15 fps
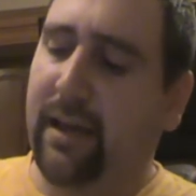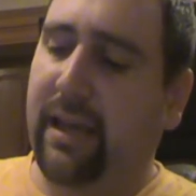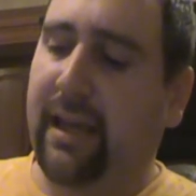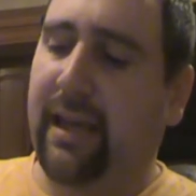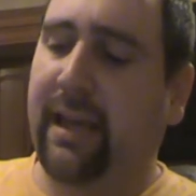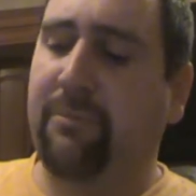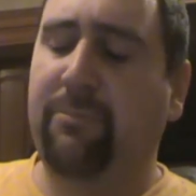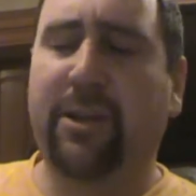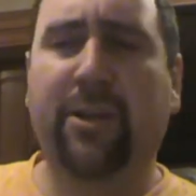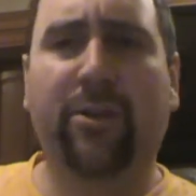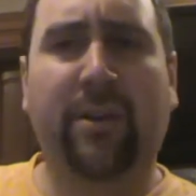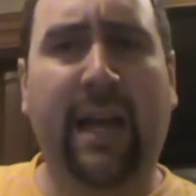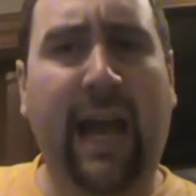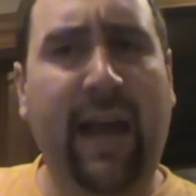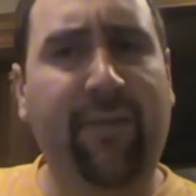And when you're
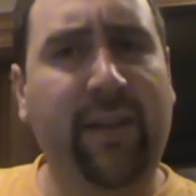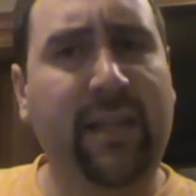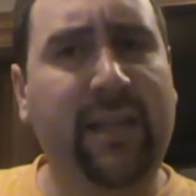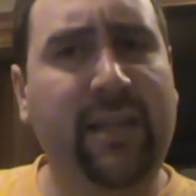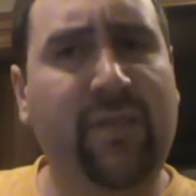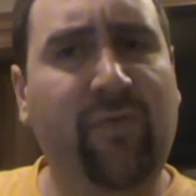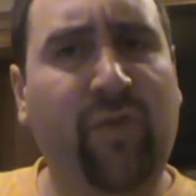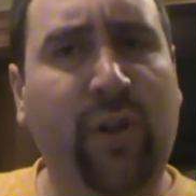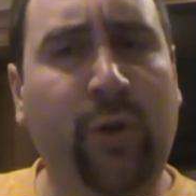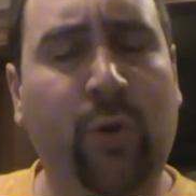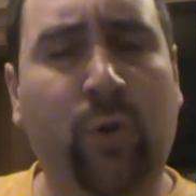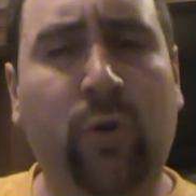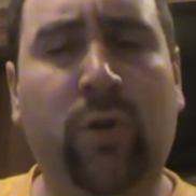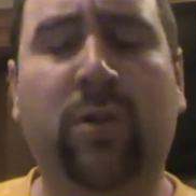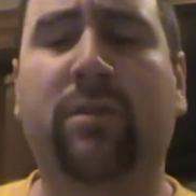having this
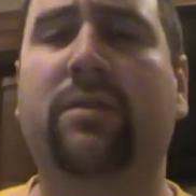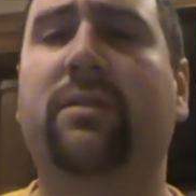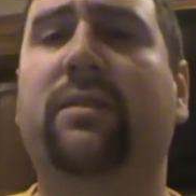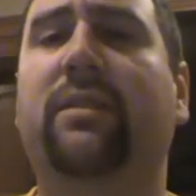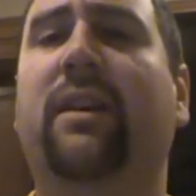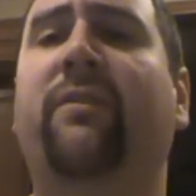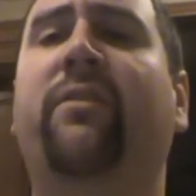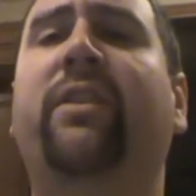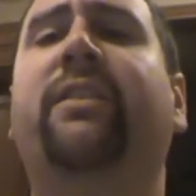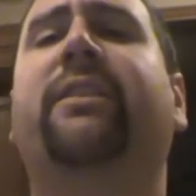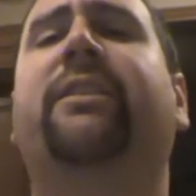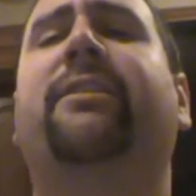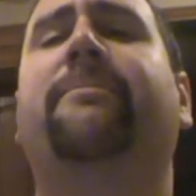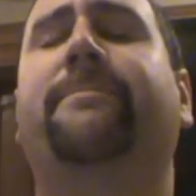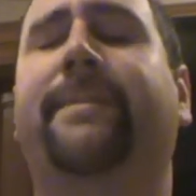funeral, a villain
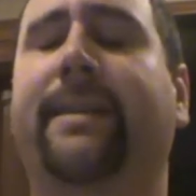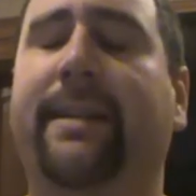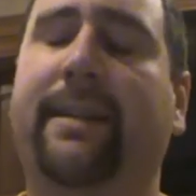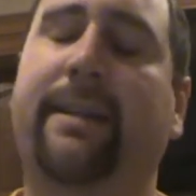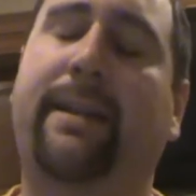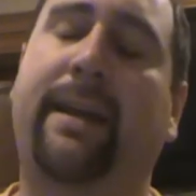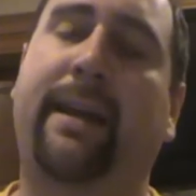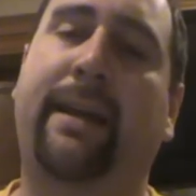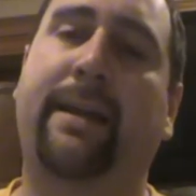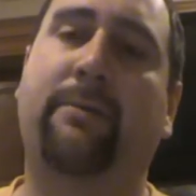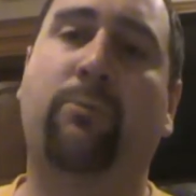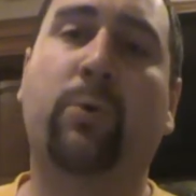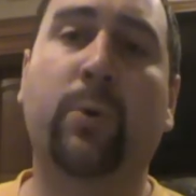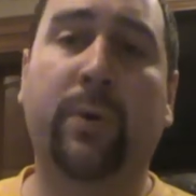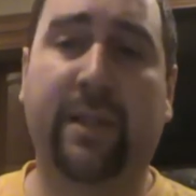comes in
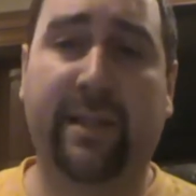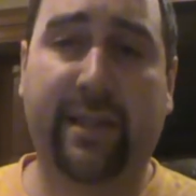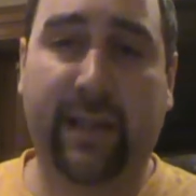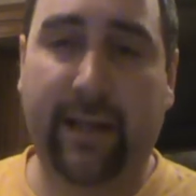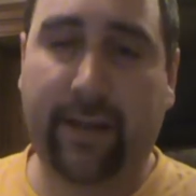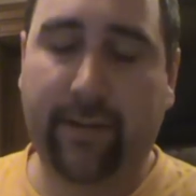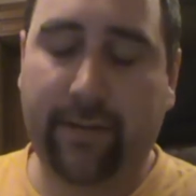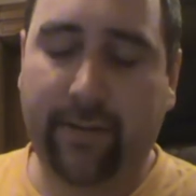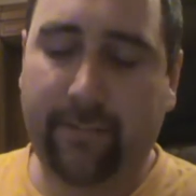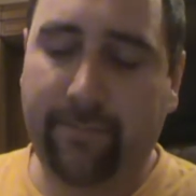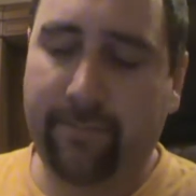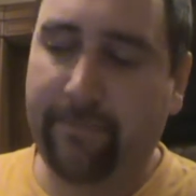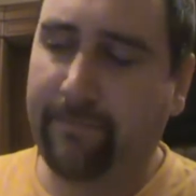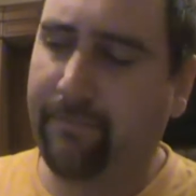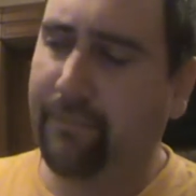and ruins things.
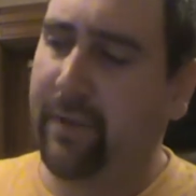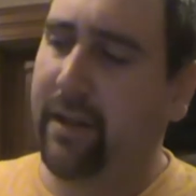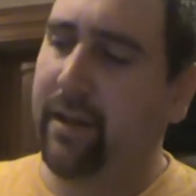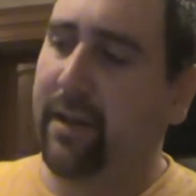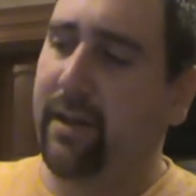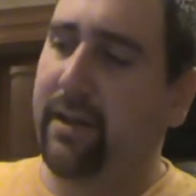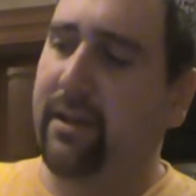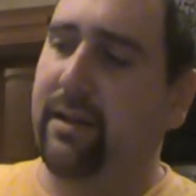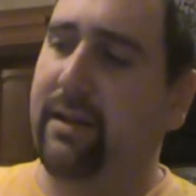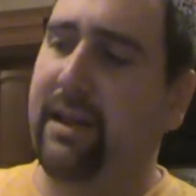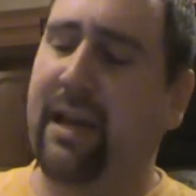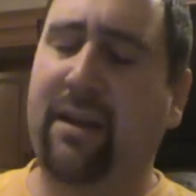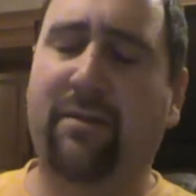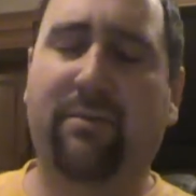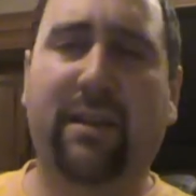
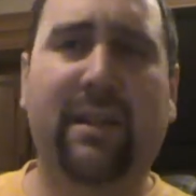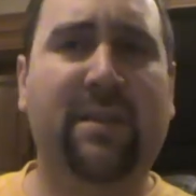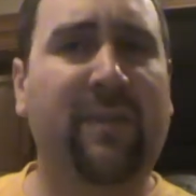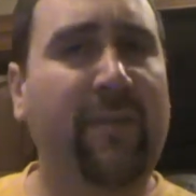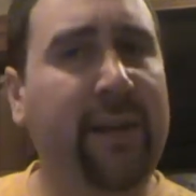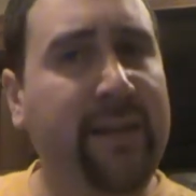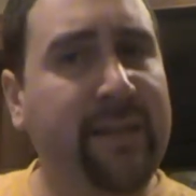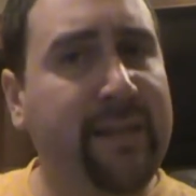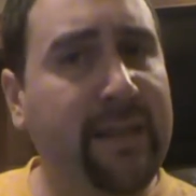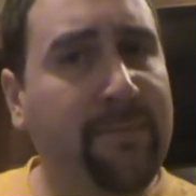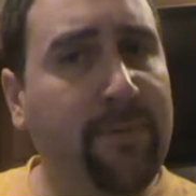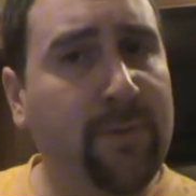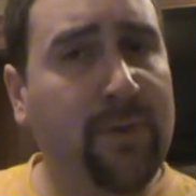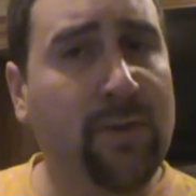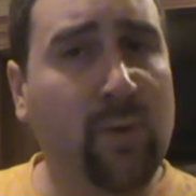Now, it's a very
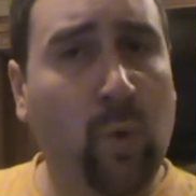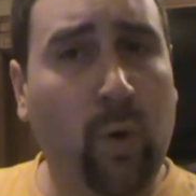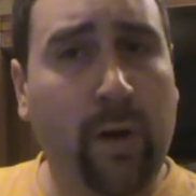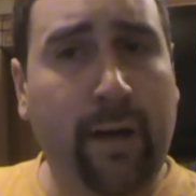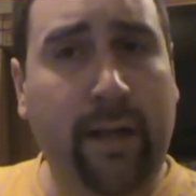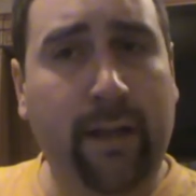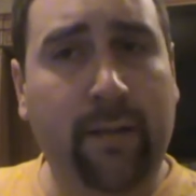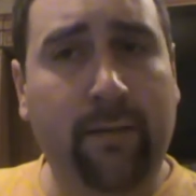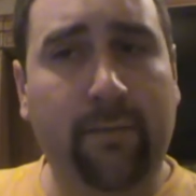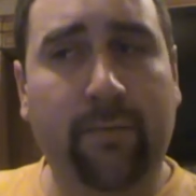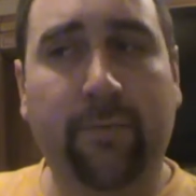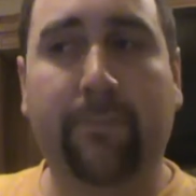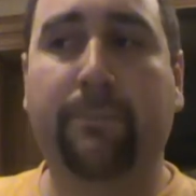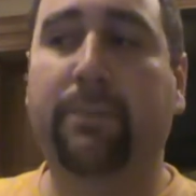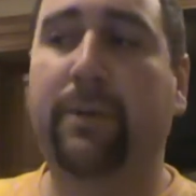simple story,
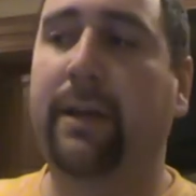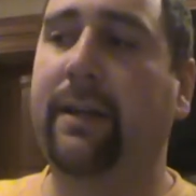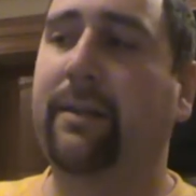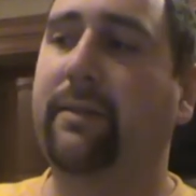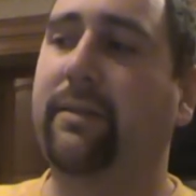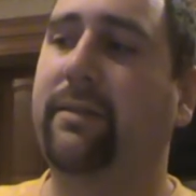but